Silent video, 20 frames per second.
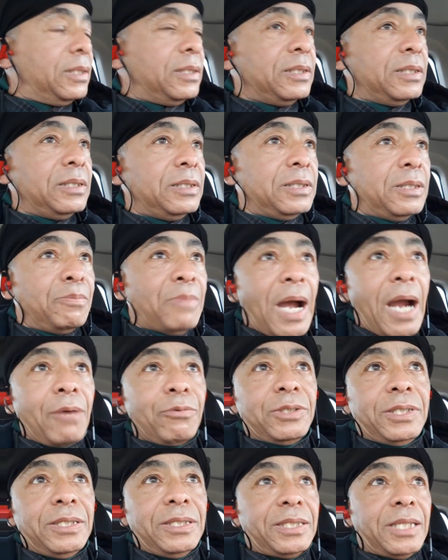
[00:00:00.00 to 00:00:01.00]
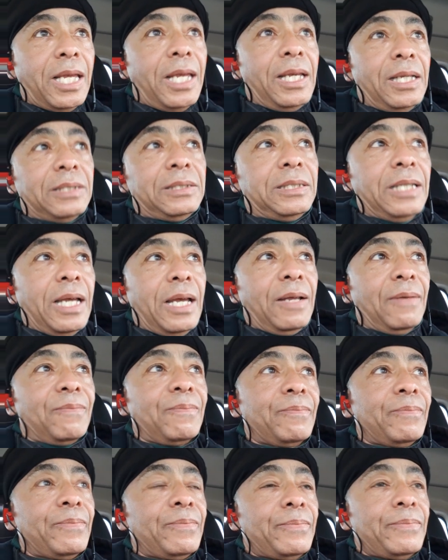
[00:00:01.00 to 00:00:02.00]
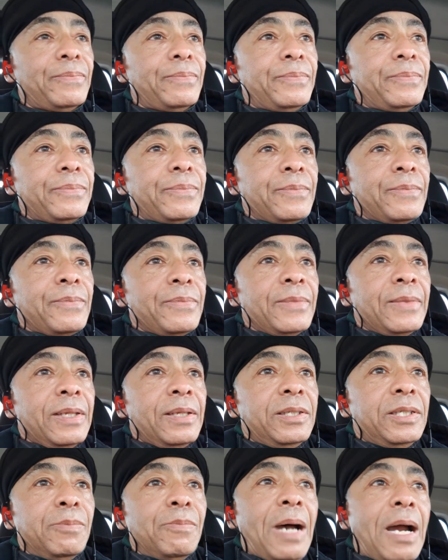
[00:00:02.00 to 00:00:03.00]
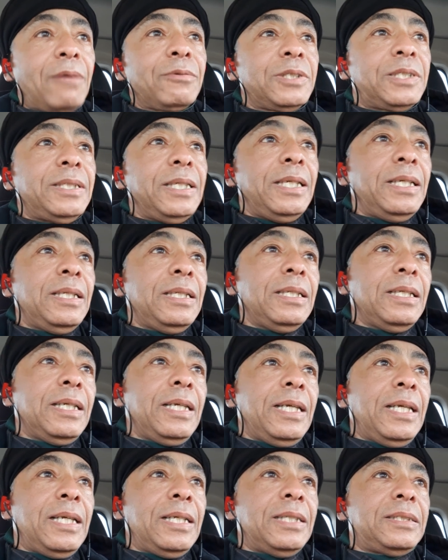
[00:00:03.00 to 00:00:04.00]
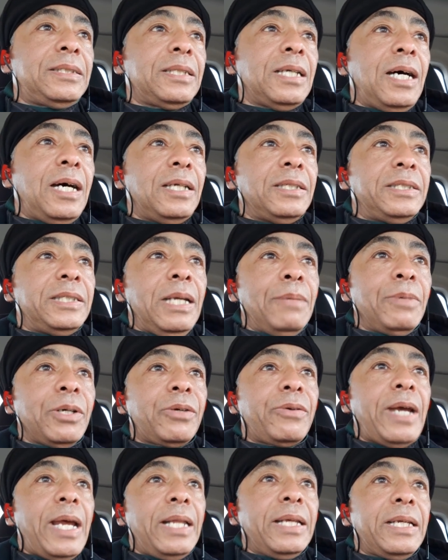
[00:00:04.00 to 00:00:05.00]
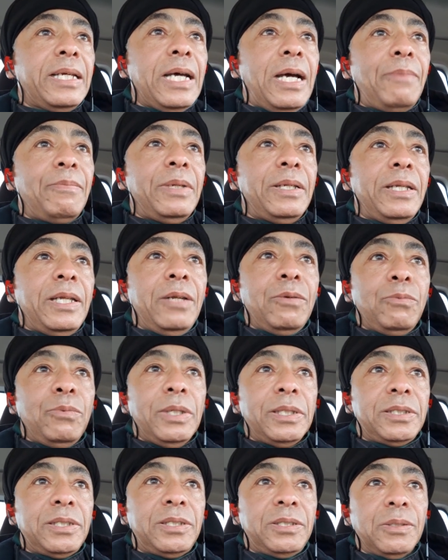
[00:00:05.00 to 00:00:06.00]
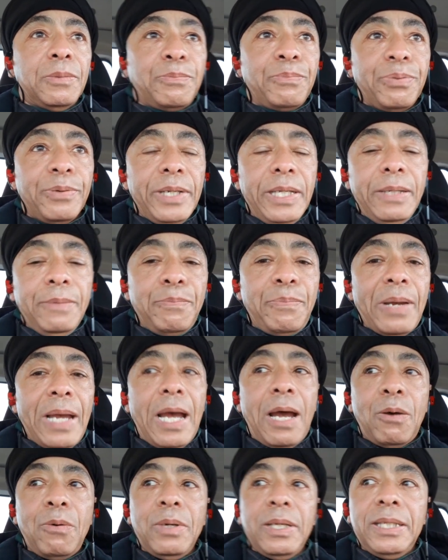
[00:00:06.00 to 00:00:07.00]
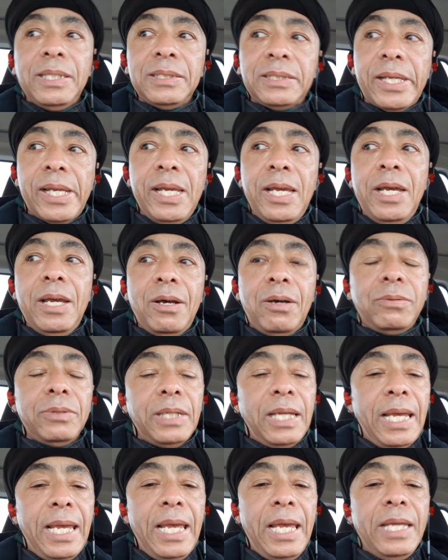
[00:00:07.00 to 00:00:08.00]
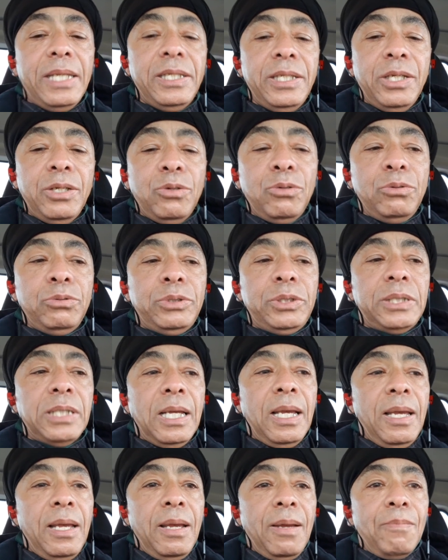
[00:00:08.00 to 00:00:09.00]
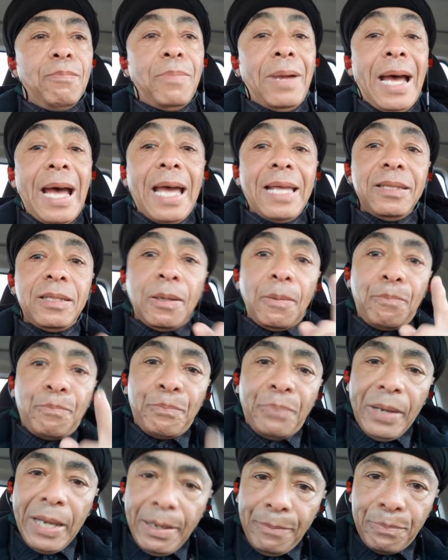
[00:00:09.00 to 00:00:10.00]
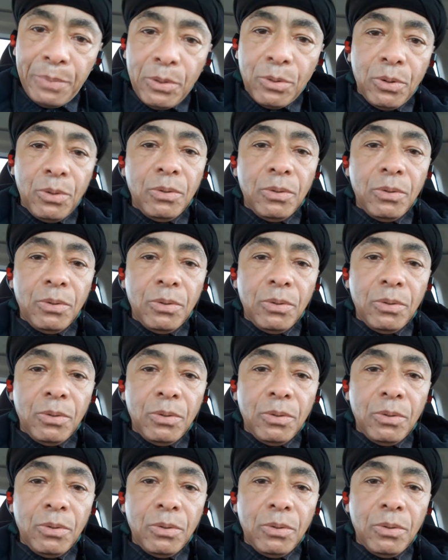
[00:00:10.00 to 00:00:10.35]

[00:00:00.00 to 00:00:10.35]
Democracy says that democracy is a democratic government in which supreme power is held and used by the people,